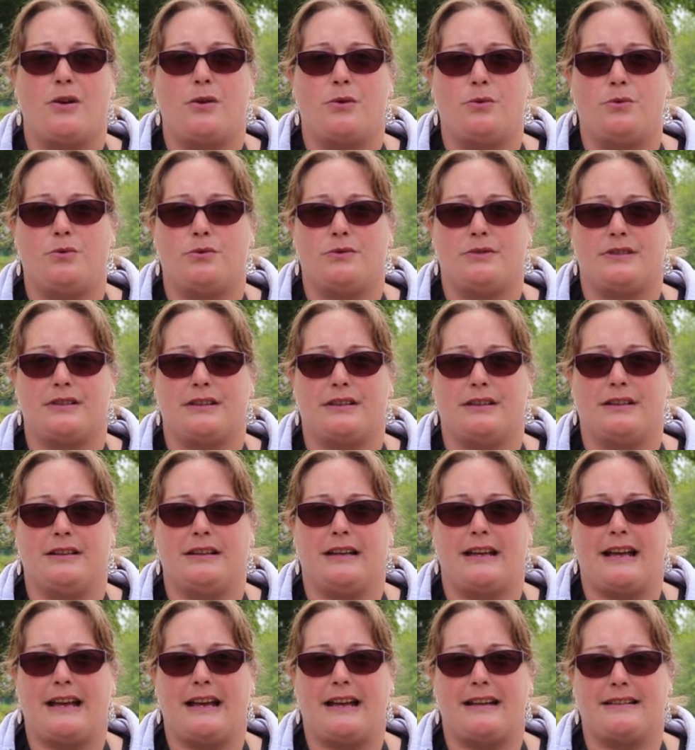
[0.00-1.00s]

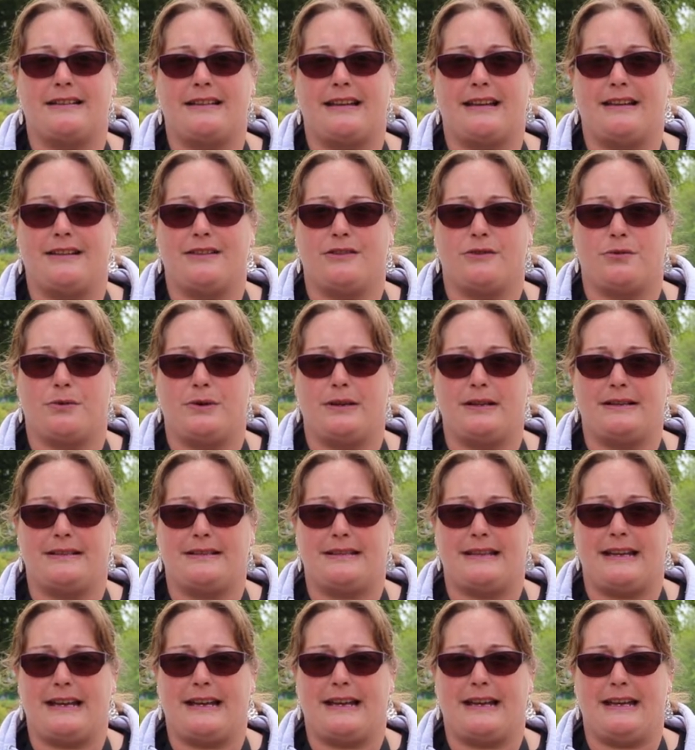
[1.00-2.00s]
Alton at
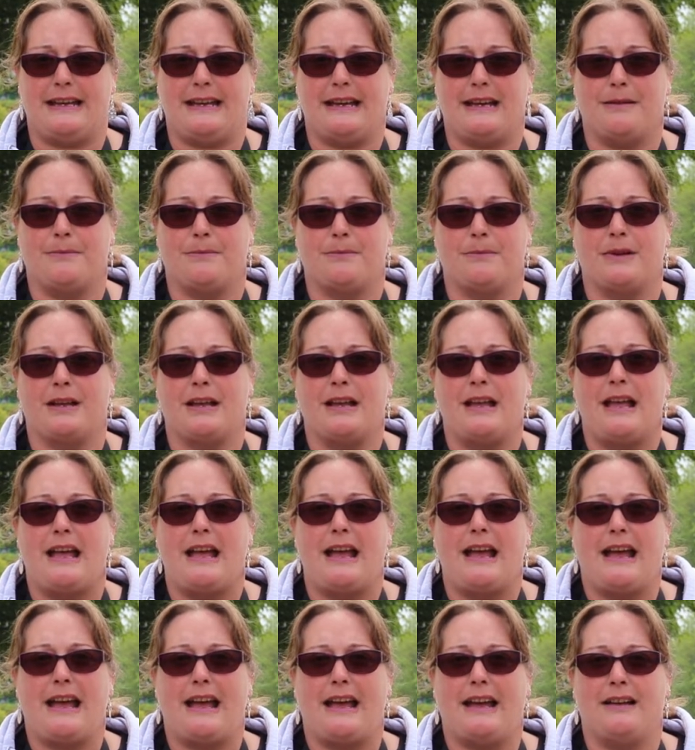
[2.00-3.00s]
10:20 a.m.
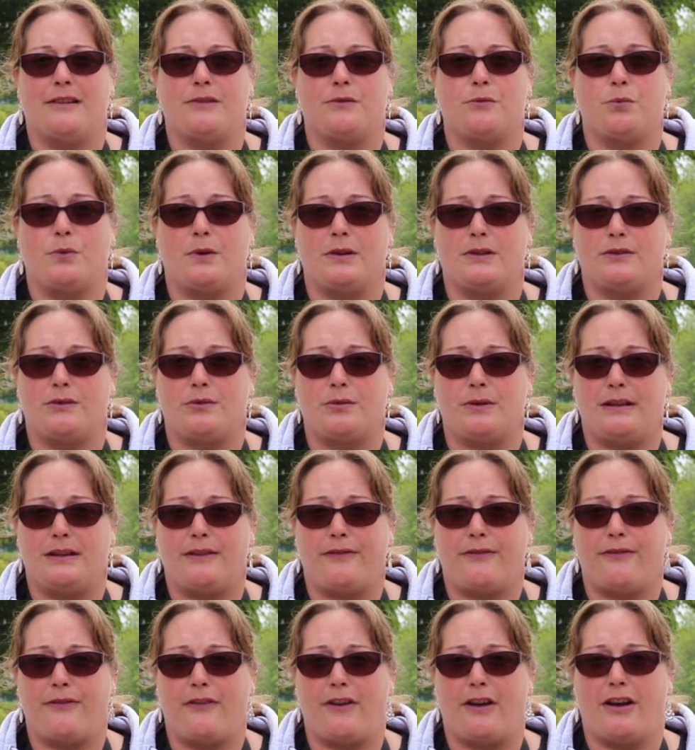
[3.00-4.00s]
and
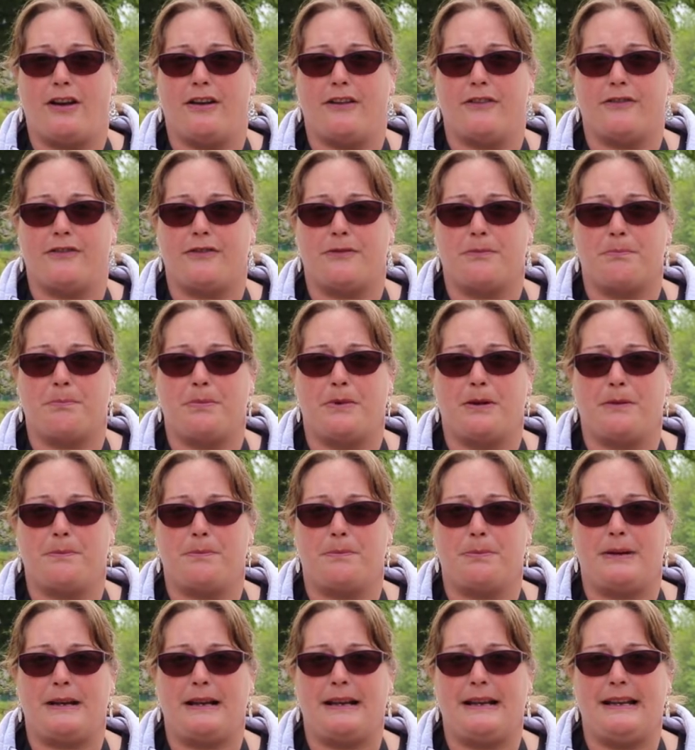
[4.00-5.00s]
1:25, but
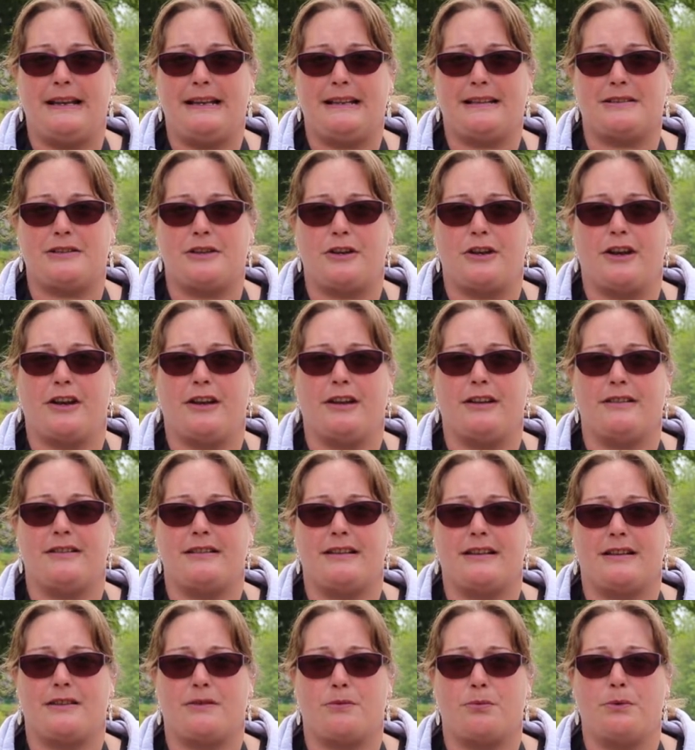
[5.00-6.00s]
please note
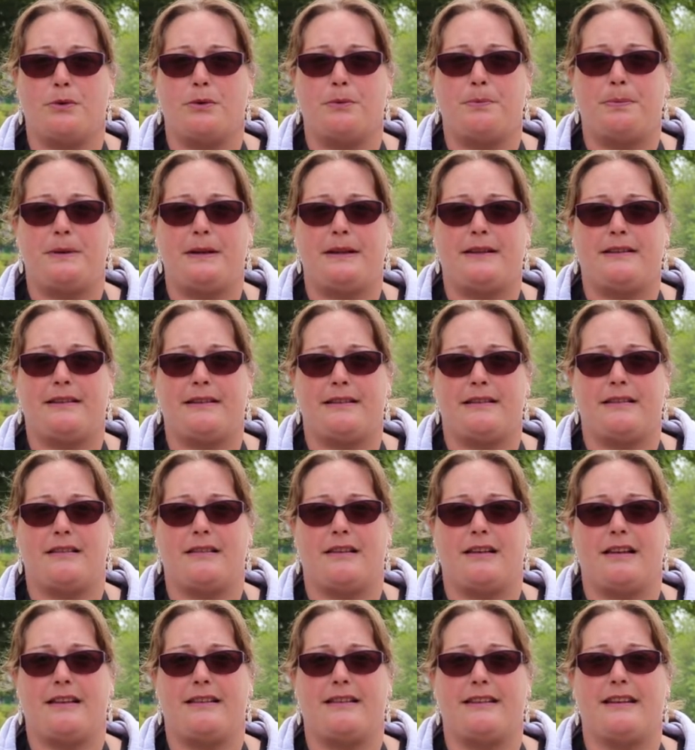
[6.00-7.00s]

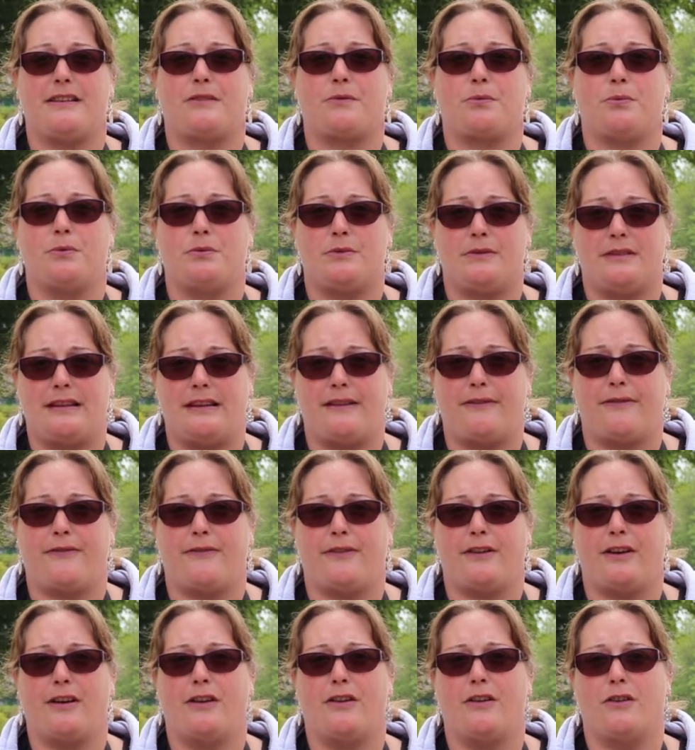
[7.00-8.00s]
this will
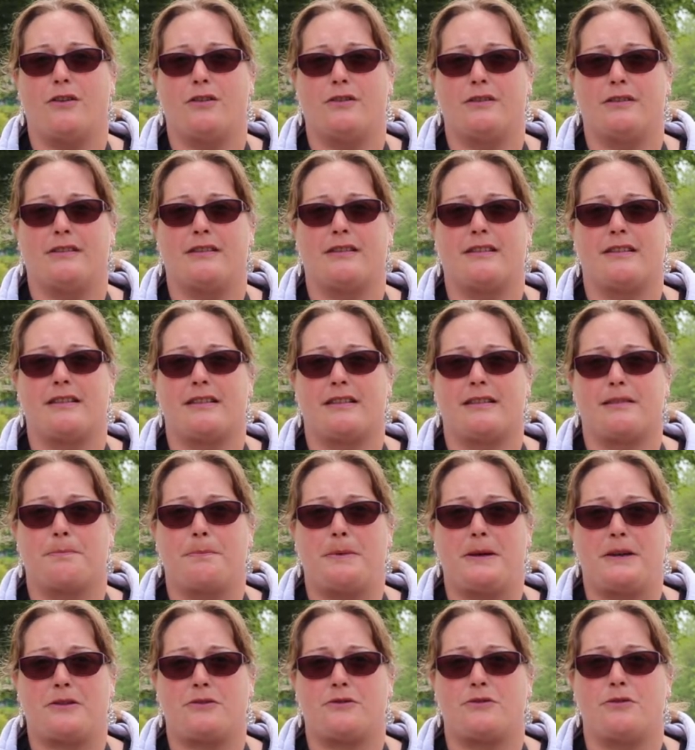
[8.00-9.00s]
differ on
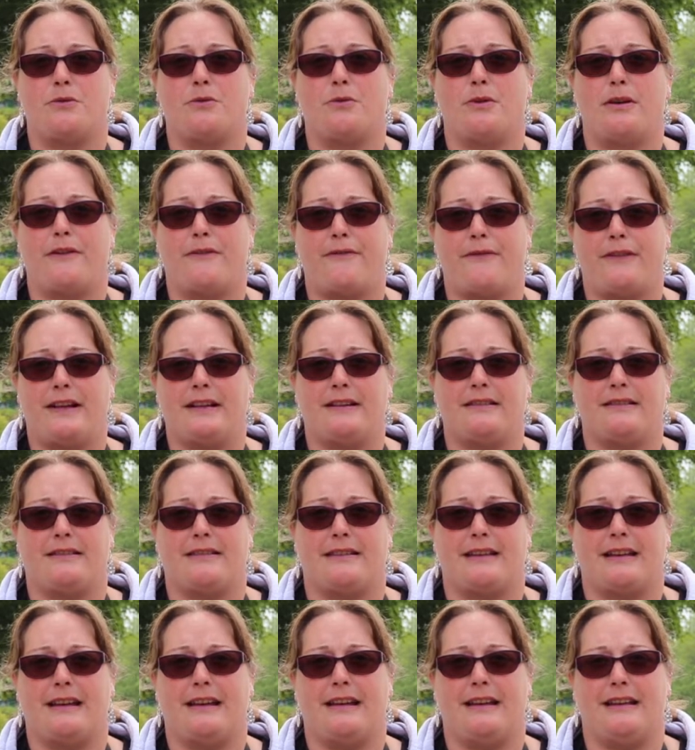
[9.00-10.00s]
special event
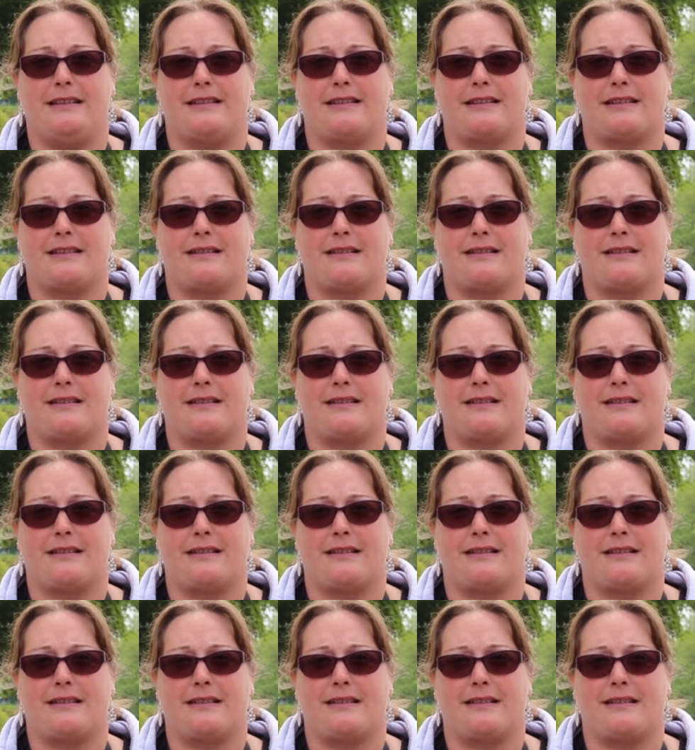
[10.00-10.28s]
days.